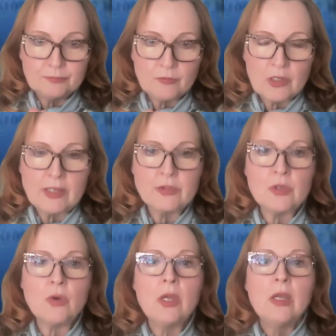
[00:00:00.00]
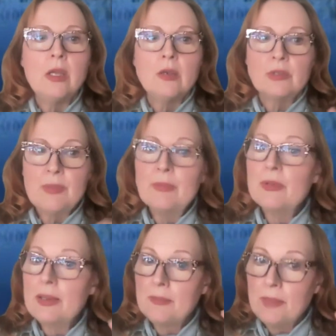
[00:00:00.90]
Okay, so remember
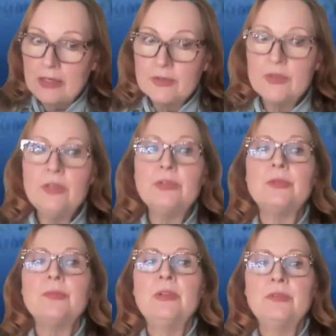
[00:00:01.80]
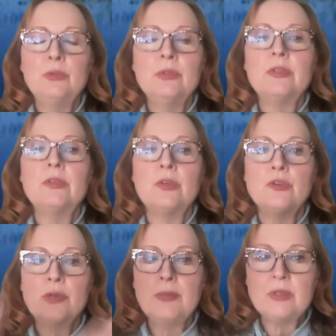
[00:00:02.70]
that Pisces influences our
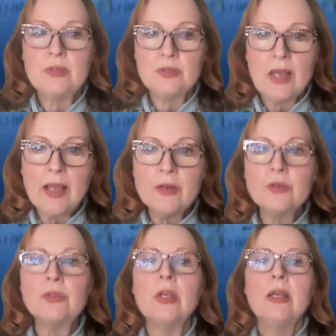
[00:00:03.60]
dreams and desires,